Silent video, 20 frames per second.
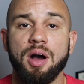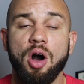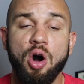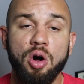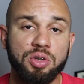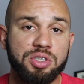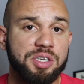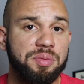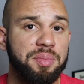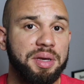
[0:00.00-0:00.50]

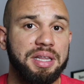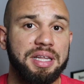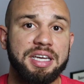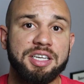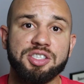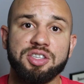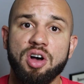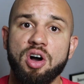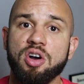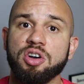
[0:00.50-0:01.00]
Ultimately,
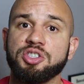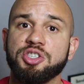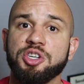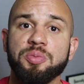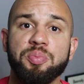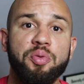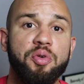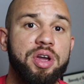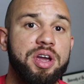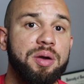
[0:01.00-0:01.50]
as long as
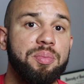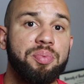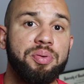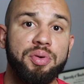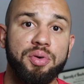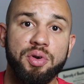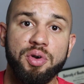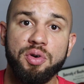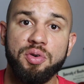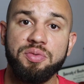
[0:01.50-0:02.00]
you're
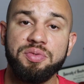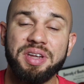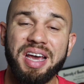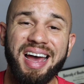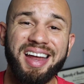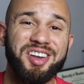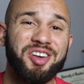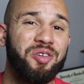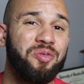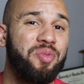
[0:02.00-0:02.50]
pre-approved
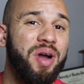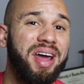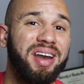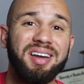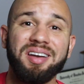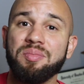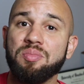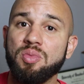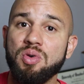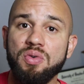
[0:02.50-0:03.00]
and you're ready
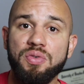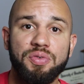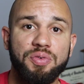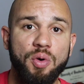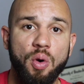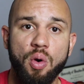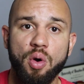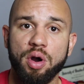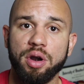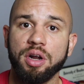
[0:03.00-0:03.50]
to move
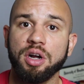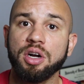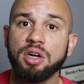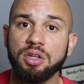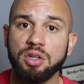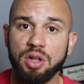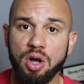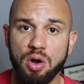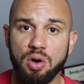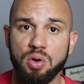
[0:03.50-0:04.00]
forward and
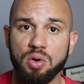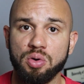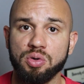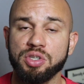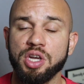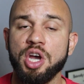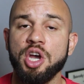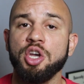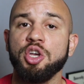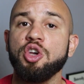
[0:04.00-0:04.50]

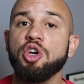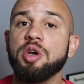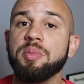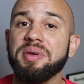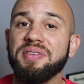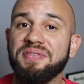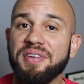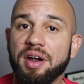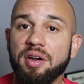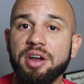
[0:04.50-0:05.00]
close, you can
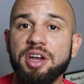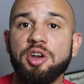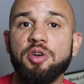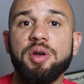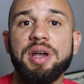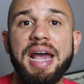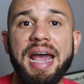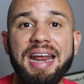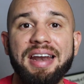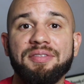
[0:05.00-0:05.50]
be very
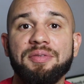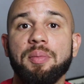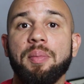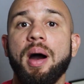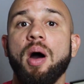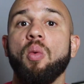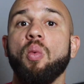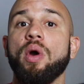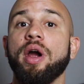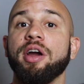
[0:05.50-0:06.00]
creative
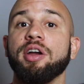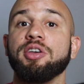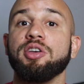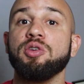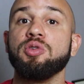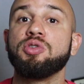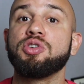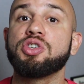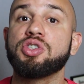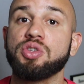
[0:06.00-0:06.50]
about where
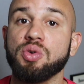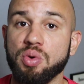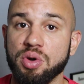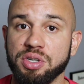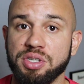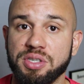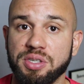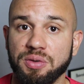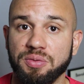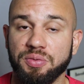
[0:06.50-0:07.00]
you
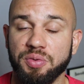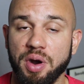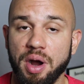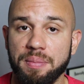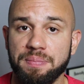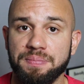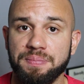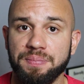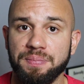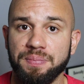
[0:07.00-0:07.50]
source it from.
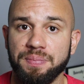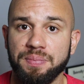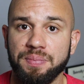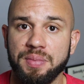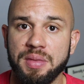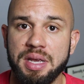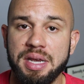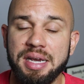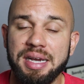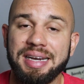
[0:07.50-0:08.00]

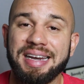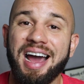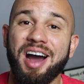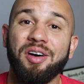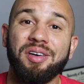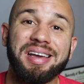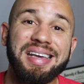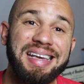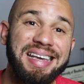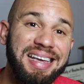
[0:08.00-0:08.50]

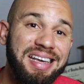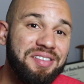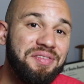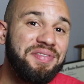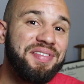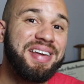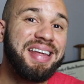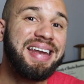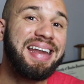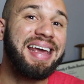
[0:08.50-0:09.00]
Now,
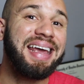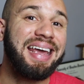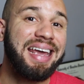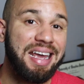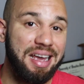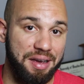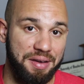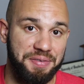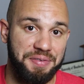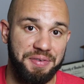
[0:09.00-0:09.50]
even
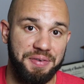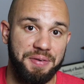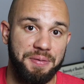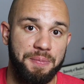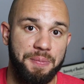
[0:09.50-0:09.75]
if